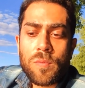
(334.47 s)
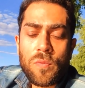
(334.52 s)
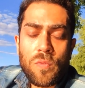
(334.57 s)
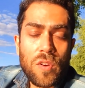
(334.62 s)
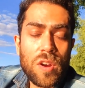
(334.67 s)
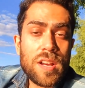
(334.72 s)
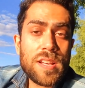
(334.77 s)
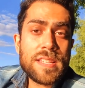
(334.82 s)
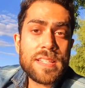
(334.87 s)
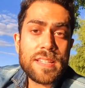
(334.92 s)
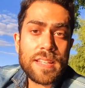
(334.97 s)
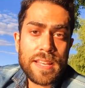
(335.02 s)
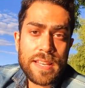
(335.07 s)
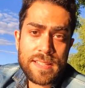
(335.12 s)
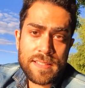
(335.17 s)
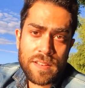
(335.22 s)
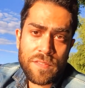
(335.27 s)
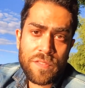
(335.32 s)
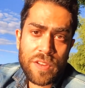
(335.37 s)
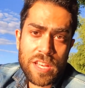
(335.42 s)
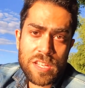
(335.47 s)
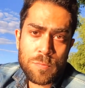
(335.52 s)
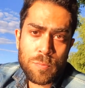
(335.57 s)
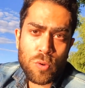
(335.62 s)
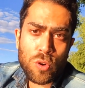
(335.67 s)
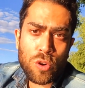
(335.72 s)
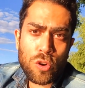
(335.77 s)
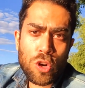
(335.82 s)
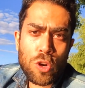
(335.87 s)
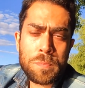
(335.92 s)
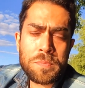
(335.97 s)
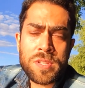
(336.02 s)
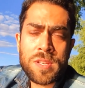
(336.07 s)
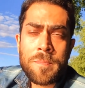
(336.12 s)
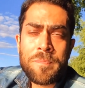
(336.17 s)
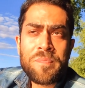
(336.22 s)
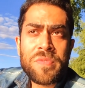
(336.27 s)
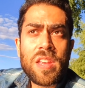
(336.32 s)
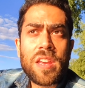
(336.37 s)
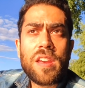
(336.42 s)
First is the Facebook groups.
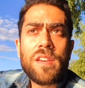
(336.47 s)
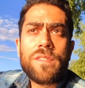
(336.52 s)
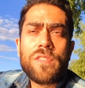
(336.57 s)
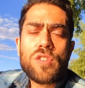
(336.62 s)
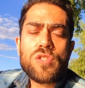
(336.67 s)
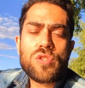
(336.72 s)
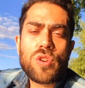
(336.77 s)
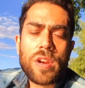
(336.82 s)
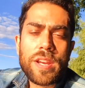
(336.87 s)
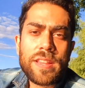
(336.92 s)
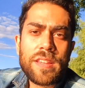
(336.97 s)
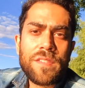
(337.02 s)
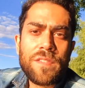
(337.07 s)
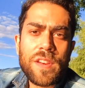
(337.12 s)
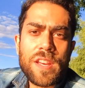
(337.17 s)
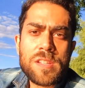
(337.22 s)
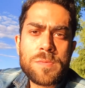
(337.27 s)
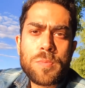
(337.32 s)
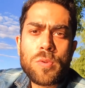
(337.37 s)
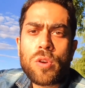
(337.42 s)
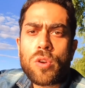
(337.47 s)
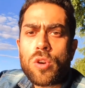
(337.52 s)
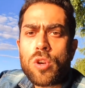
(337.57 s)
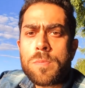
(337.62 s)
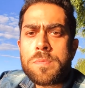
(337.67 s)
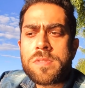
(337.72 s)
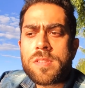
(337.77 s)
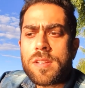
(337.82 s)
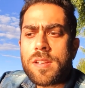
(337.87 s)
If you join the Facebook groups,